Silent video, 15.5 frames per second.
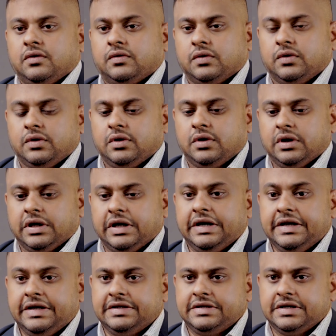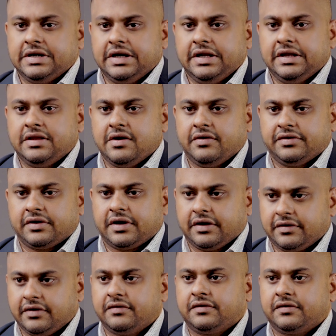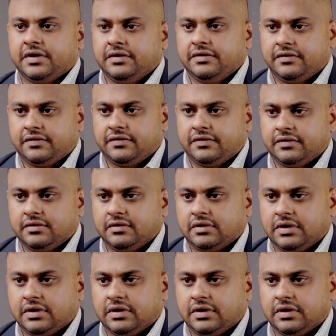So initially there was a resistance